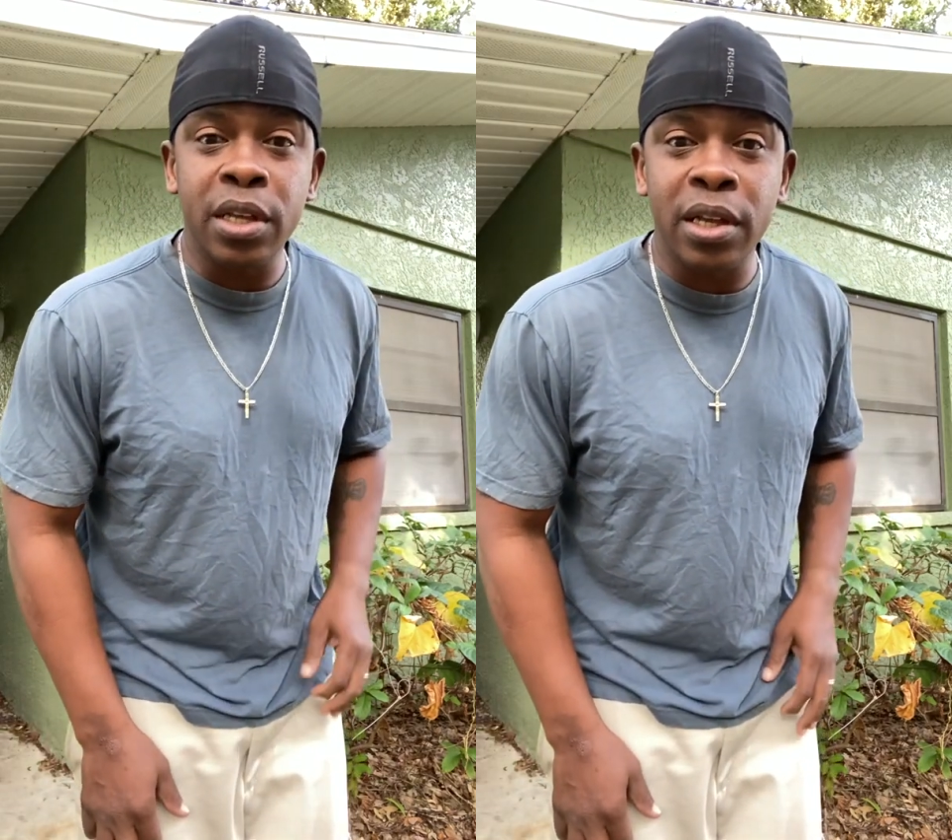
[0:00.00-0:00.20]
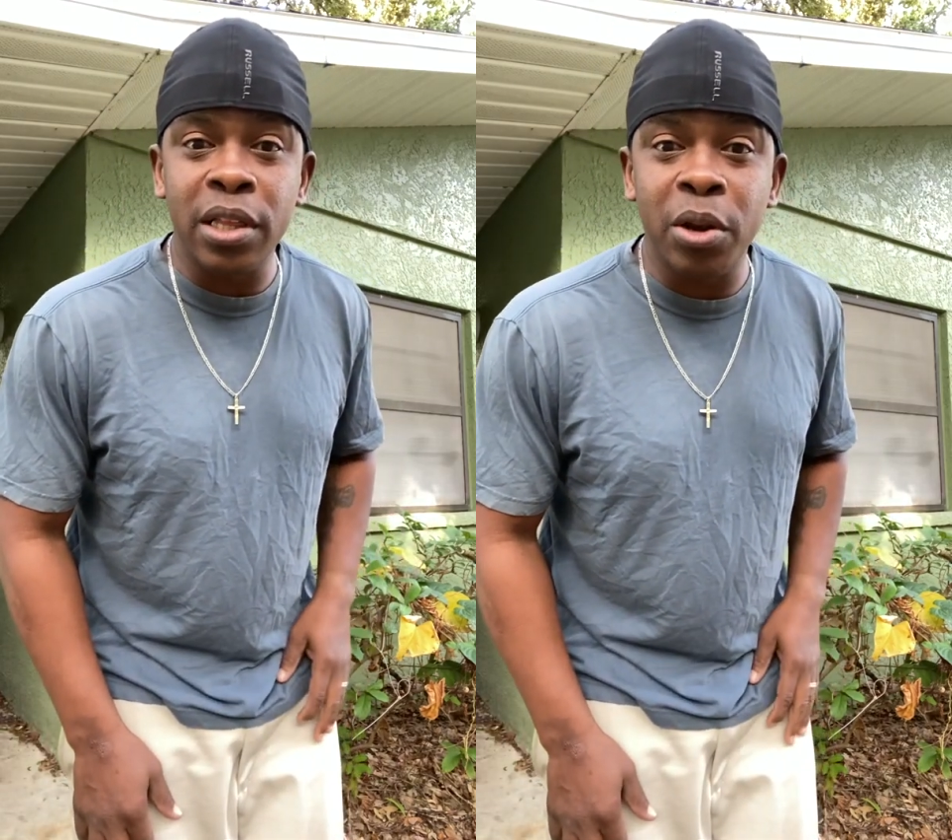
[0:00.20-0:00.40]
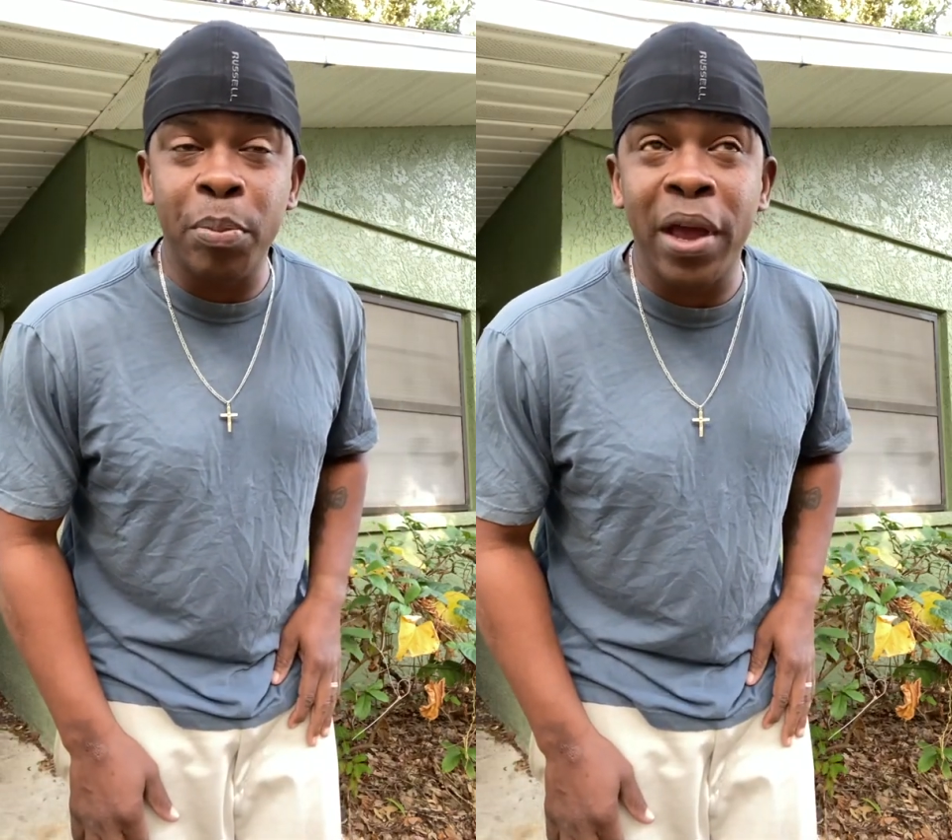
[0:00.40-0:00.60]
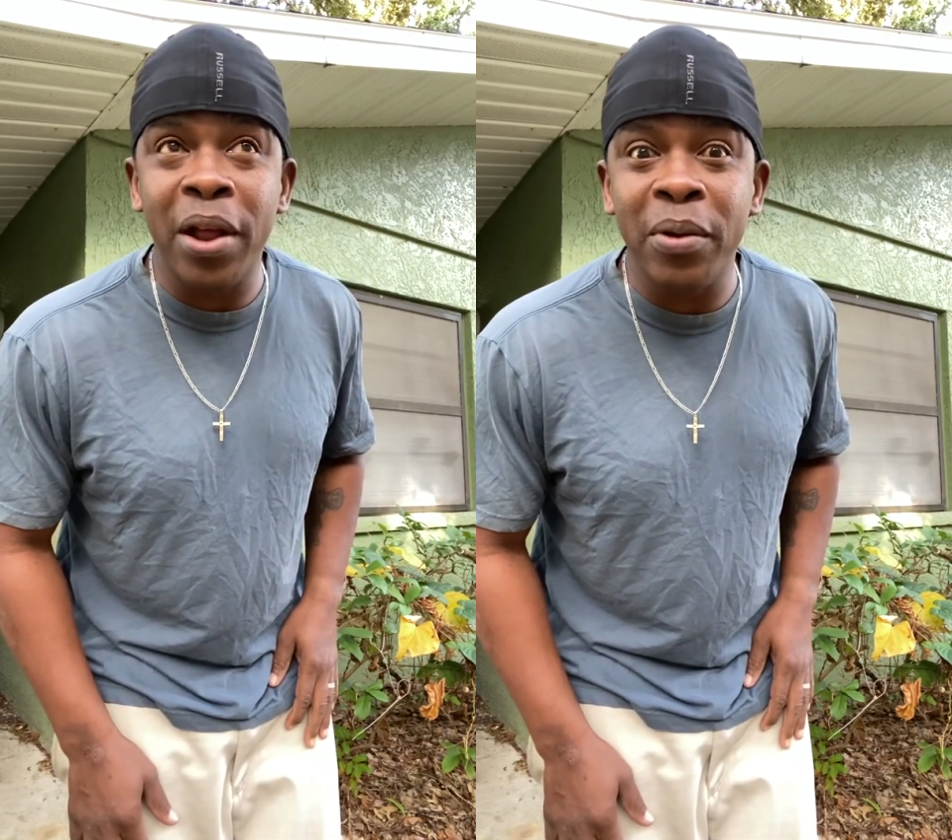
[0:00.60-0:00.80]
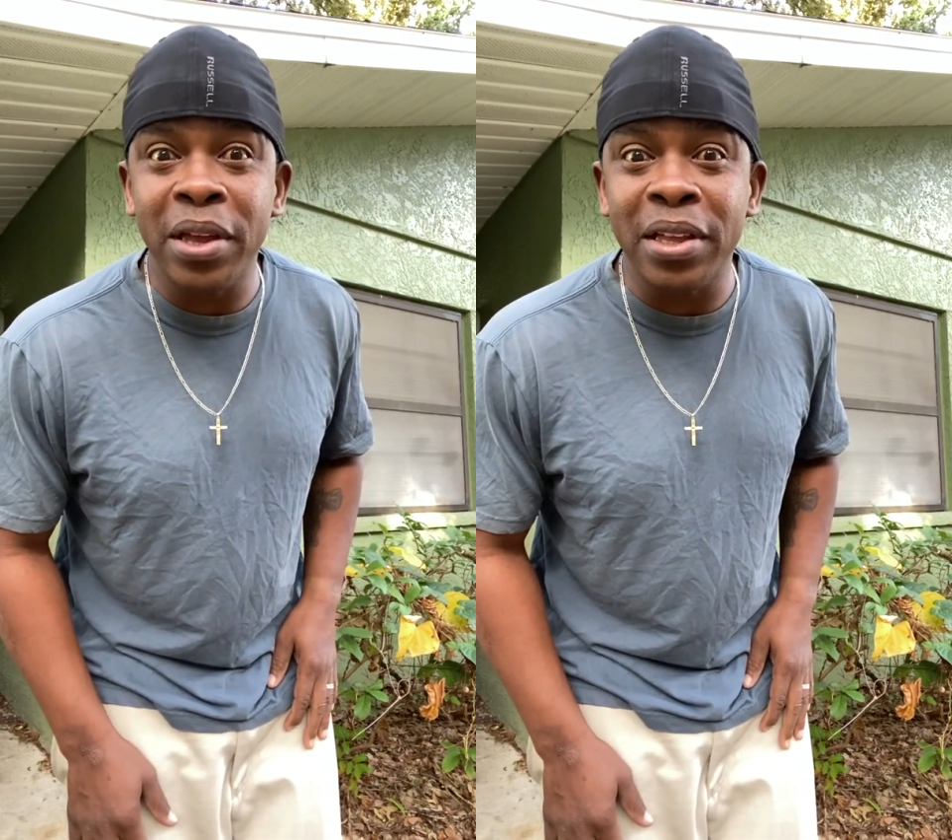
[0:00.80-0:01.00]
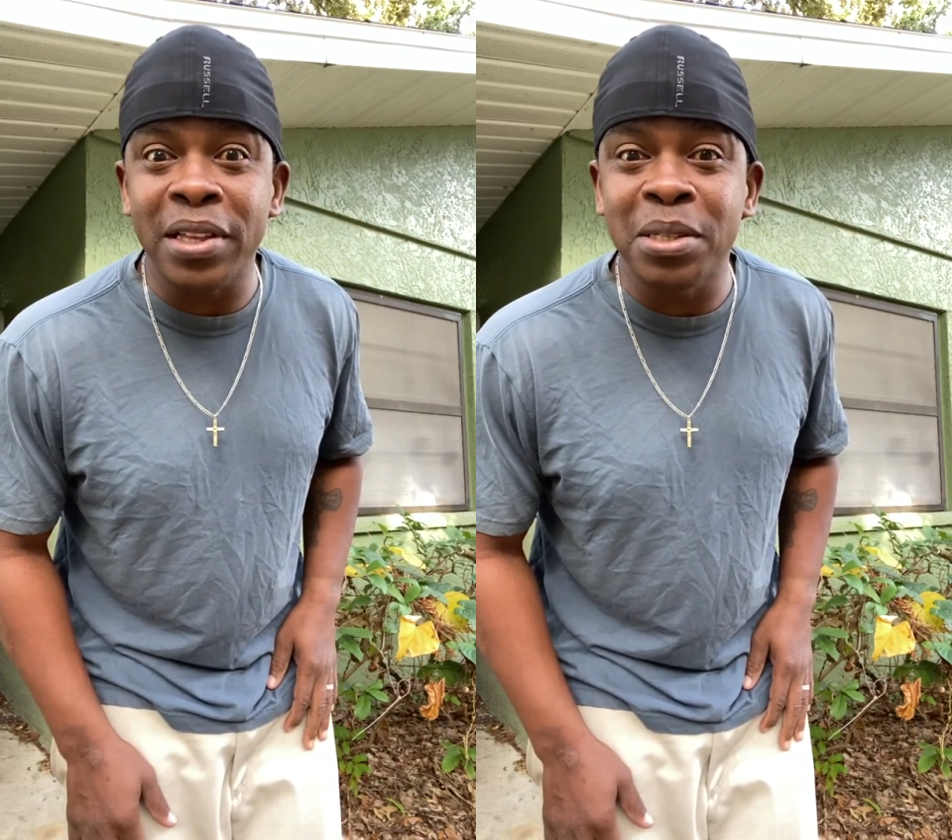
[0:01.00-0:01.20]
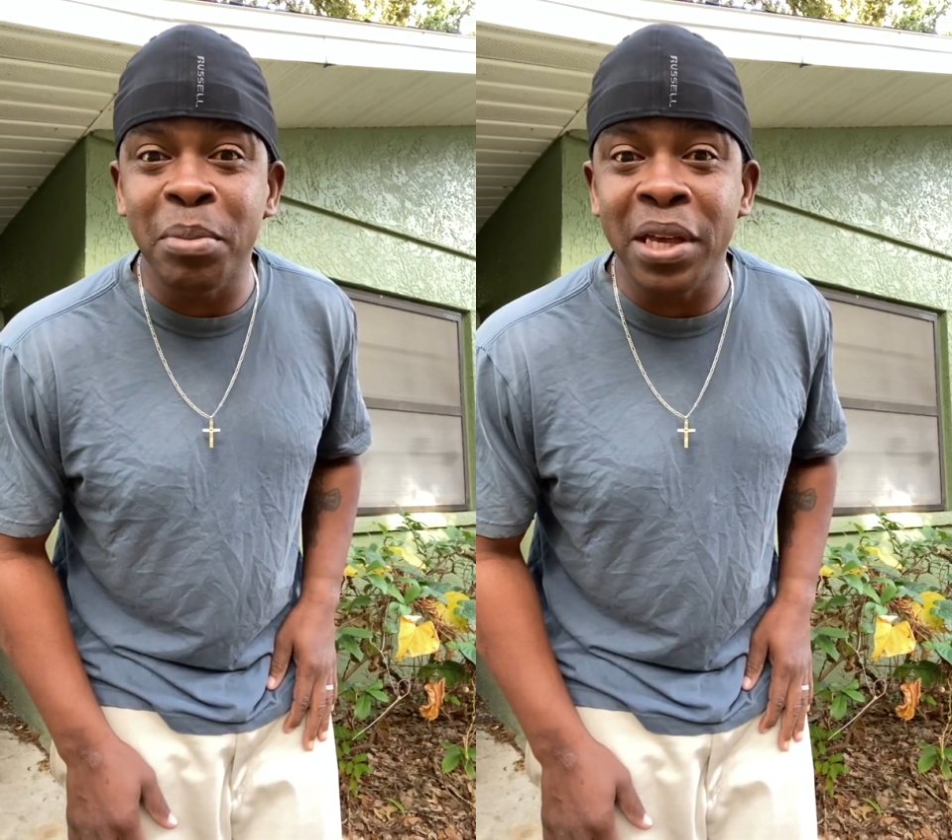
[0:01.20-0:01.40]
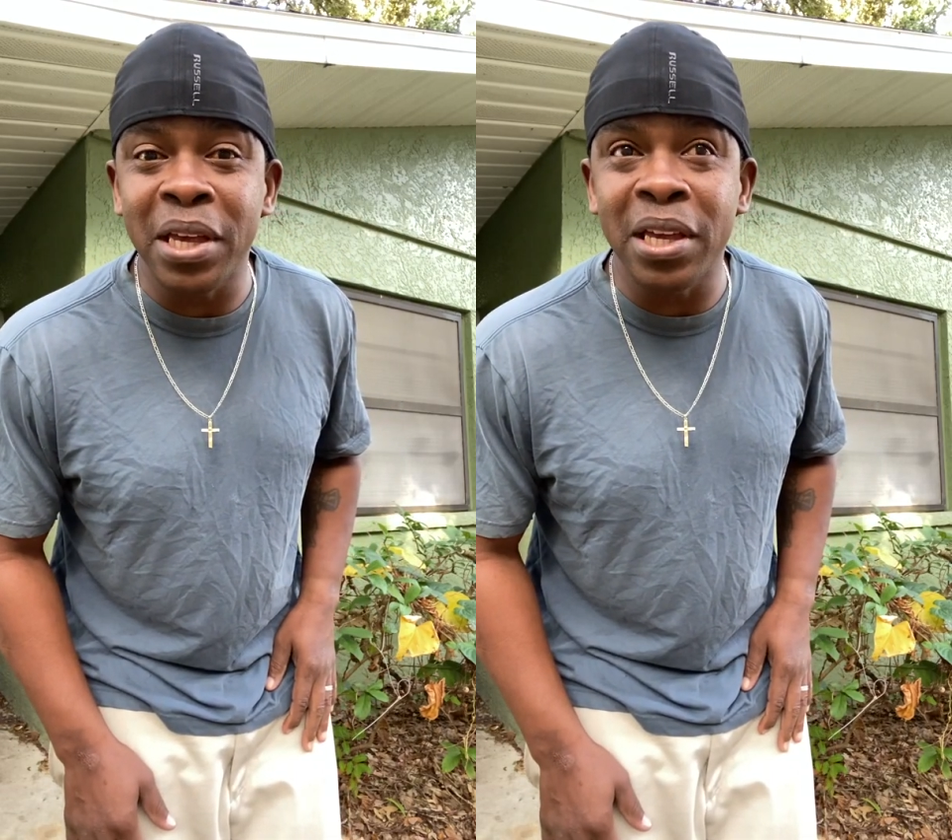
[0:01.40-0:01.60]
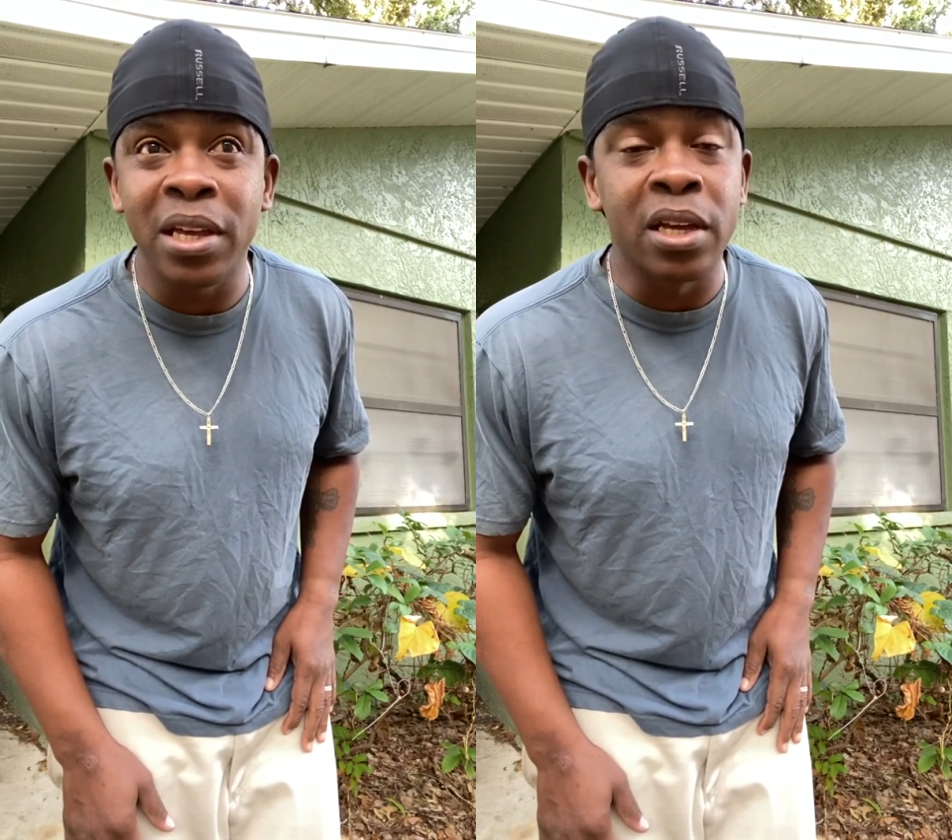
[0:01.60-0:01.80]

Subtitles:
"Little parrot, it's me."